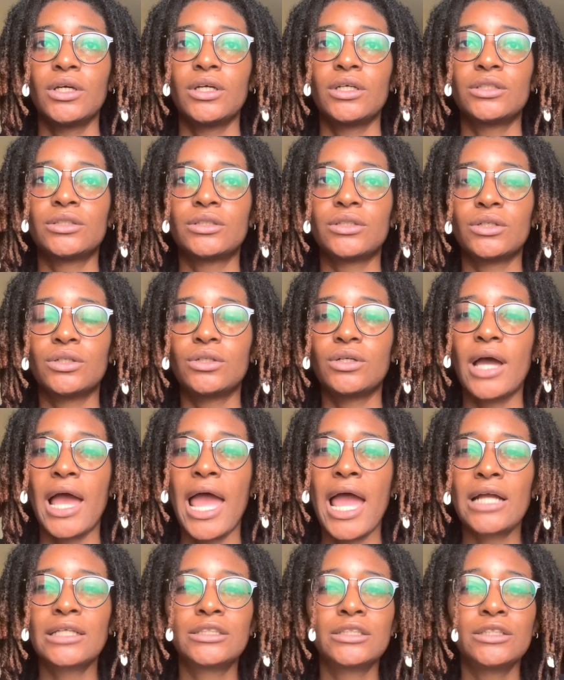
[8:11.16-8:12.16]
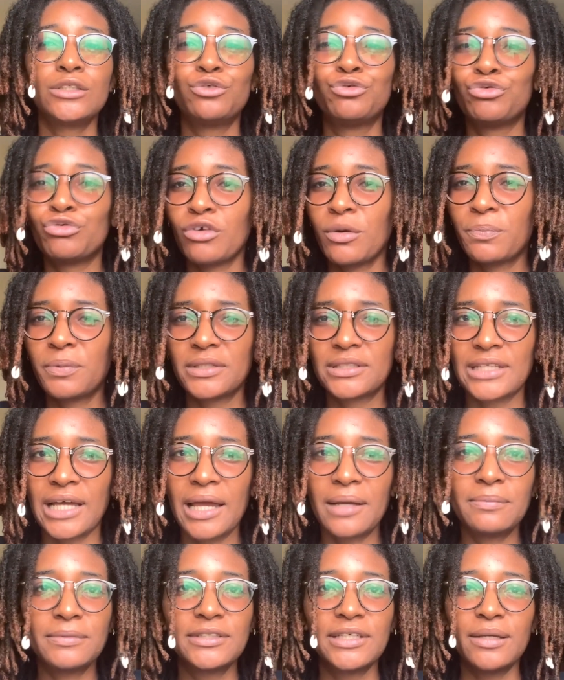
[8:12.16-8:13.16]
So I actually drew up a
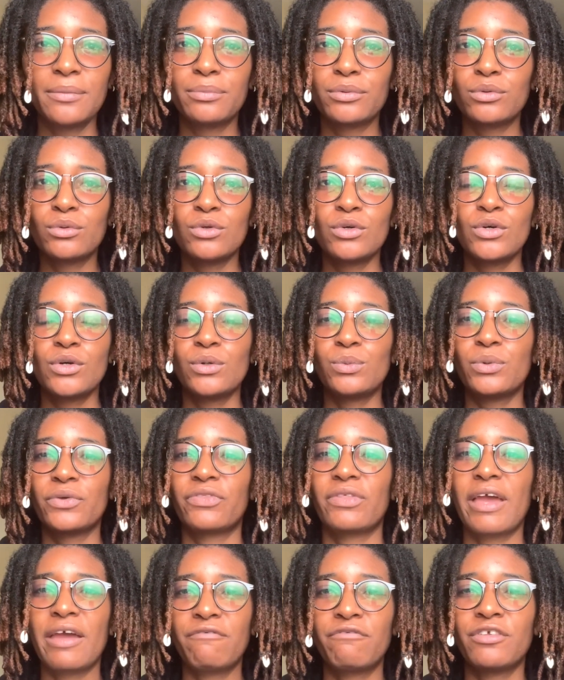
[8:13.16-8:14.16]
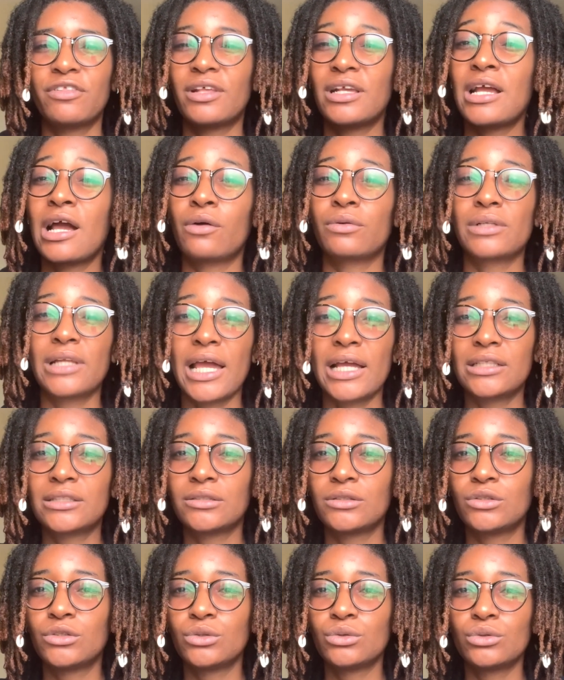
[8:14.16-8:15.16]
timetable with everything I would like
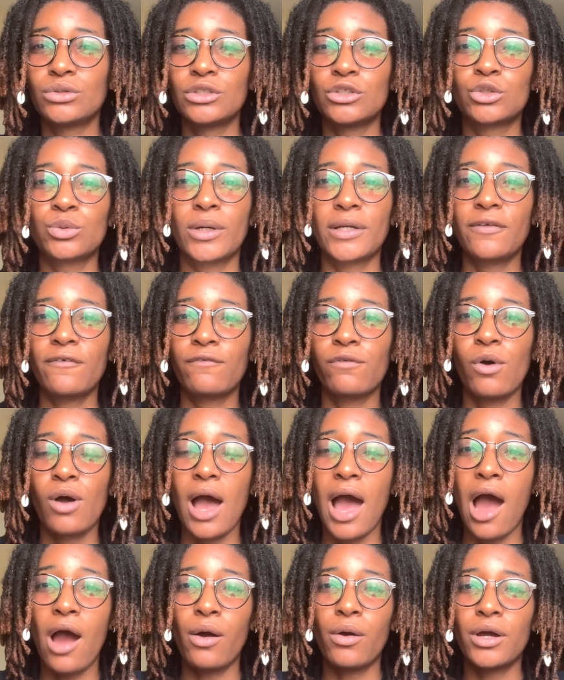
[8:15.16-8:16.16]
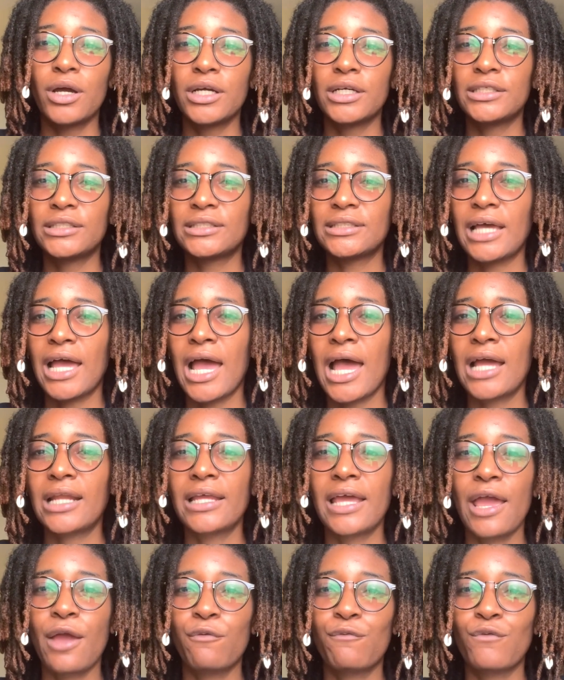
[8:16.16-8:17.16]
to do in 24 hours. I had
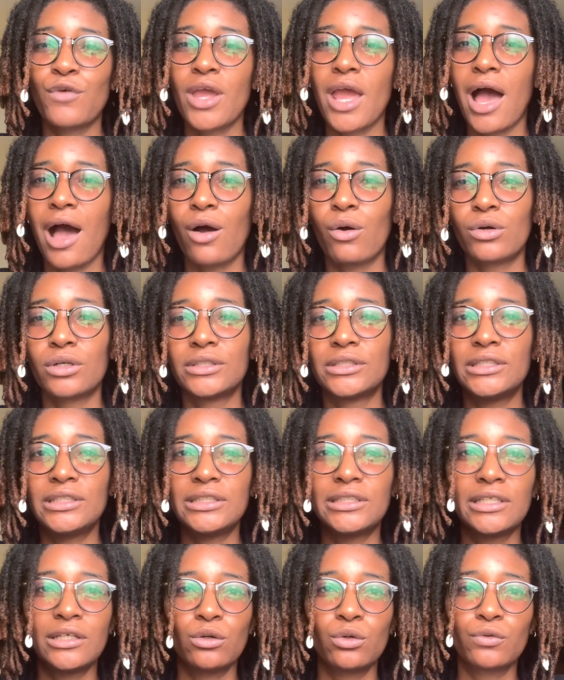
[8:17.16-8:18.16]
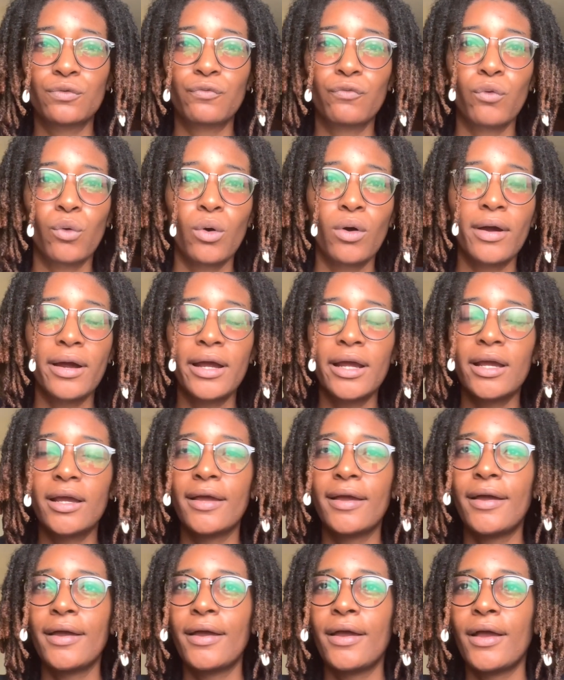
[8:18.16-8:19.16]
every hour detailed for,
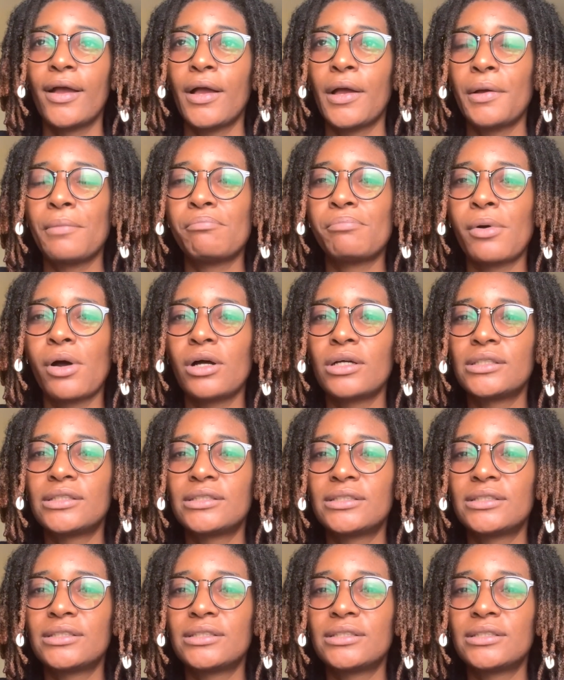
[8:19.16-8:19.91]
but